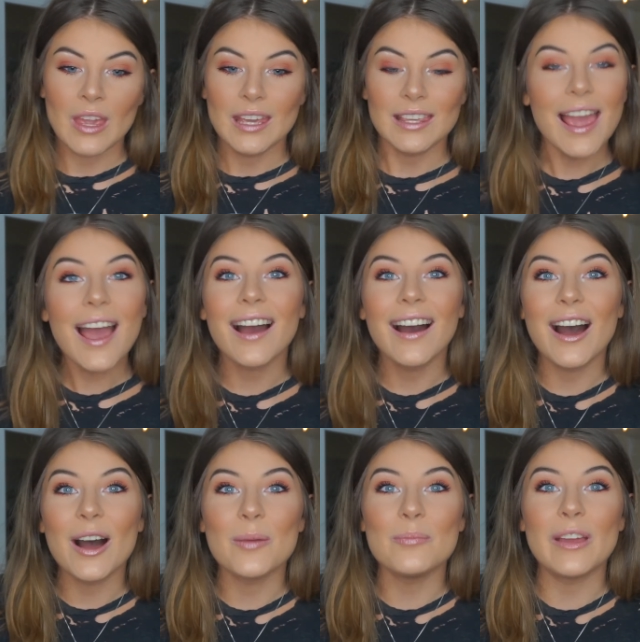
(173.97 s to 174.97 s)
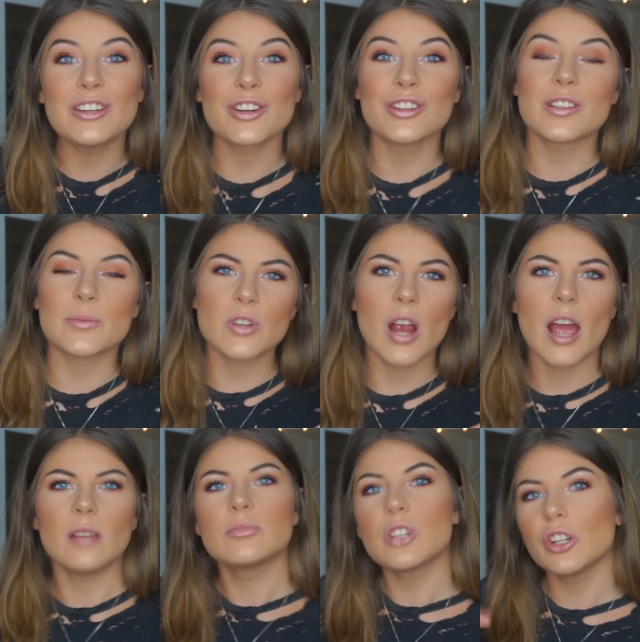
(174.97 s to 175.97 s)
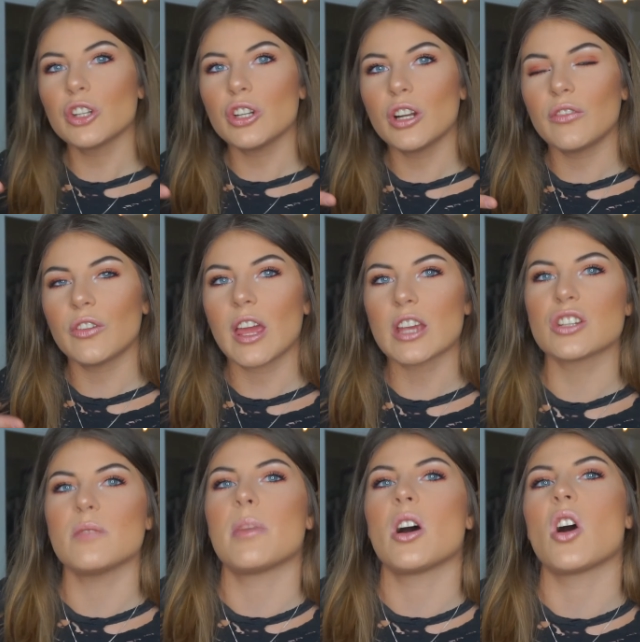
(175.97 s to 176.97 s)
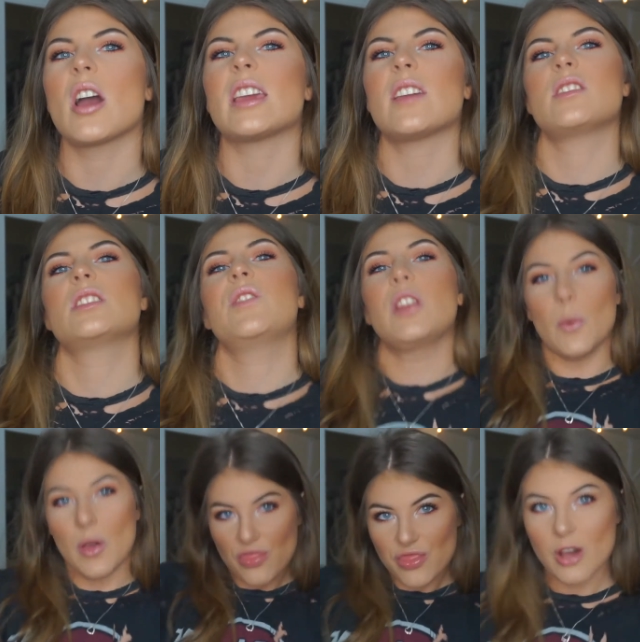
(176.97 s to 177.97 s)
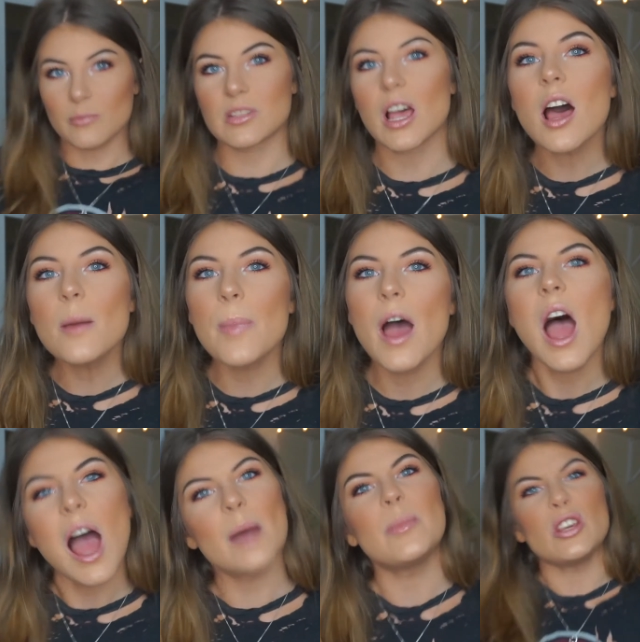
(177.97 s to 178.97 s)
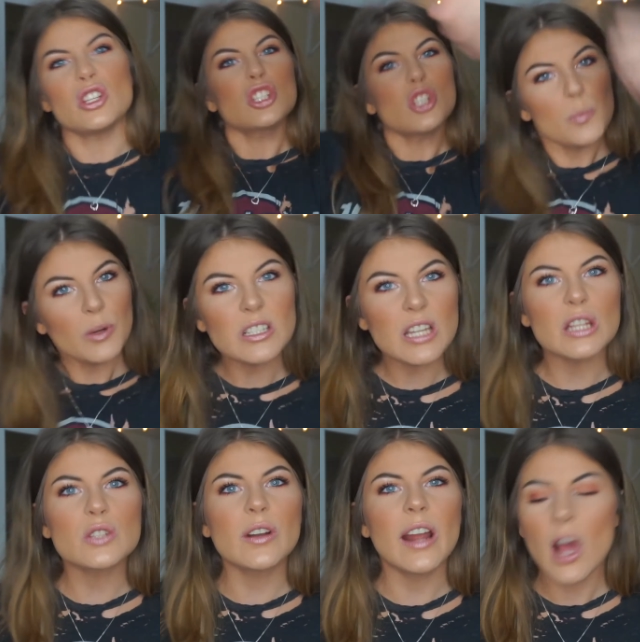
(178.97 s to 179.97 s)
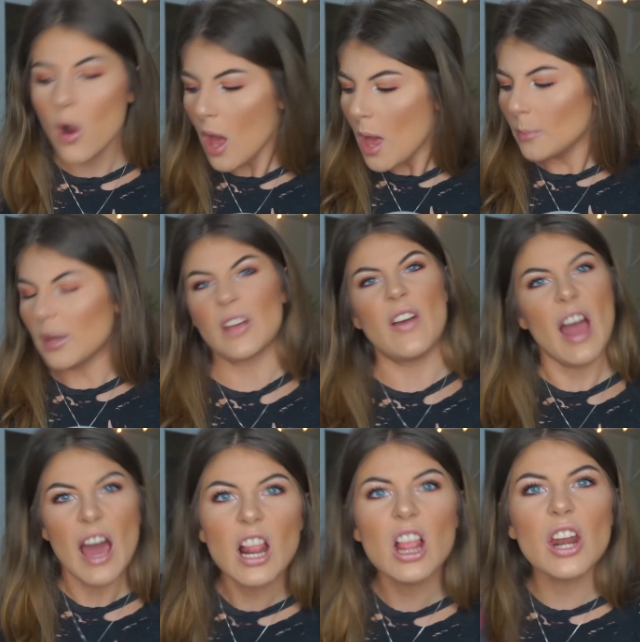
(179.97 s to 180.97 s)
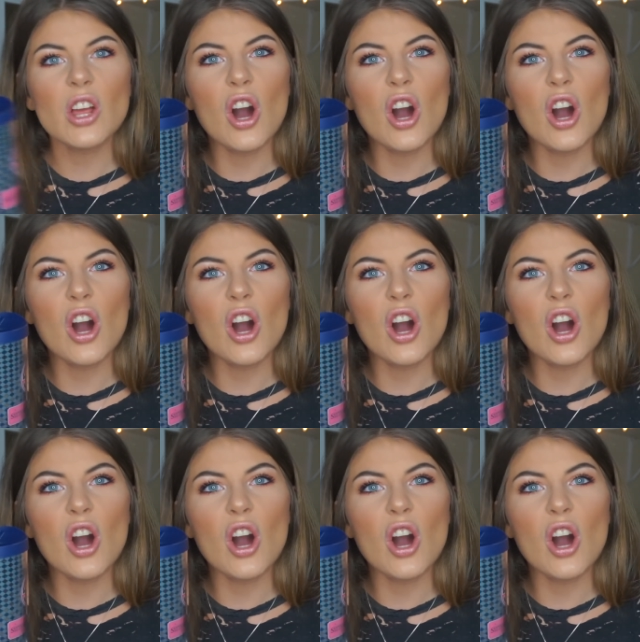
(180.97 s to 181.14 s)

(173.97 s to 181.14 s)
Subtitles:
yeah, make sure you subscribe, turn on your notification bell, and give this video a thumbs up. I'm being super intense right now, but I've had a lot of